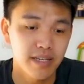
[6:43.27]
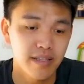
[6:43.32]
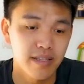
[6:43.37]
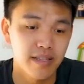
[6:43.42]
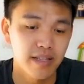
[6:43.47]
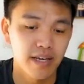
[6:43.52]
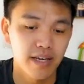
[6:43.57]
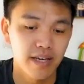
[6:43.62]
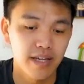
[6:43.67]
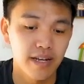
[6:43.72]

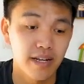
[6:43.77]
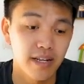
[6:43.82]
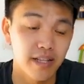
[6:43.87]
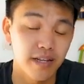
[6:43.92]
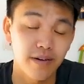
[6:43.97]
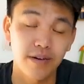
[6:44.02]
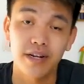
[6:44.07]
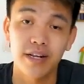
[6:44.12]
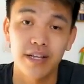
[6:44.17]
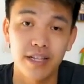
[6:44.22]
then
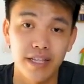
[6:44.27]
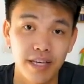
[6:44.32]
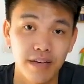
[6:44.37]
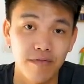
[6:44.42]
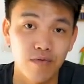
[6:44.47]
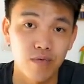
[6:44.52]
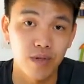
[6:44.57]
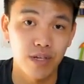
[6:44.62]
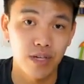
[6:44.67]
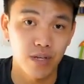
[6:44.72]
they're gonna
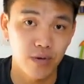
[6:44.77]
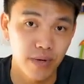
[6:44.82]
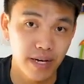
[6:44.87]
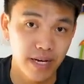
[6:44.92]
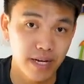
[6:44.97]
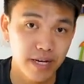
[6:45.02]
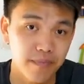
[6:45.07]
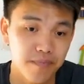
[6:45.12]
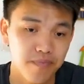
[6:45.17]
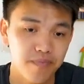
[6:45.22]
leave really
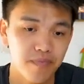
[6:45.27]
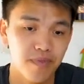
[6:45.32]
quick.